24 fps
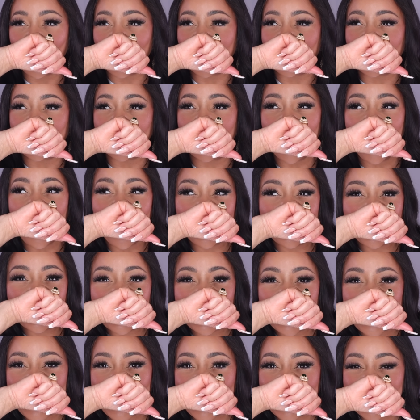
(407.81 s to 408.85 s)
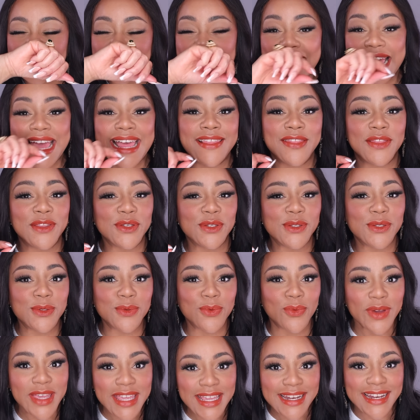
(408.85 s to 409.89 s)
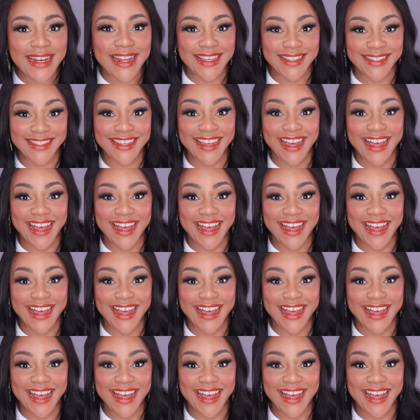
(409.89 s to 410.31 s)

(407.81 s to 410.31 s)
with the cotton candy and the sweetness,